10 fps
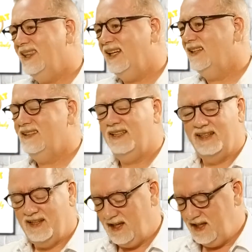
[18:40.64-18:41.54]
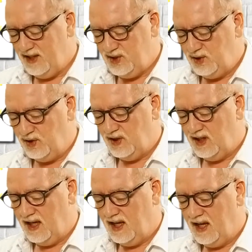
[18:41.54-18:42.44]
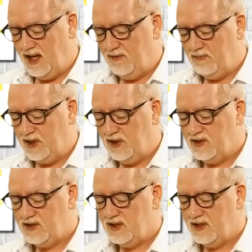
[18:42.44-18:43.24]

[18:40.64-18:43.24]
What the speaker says: I think this is an issue, because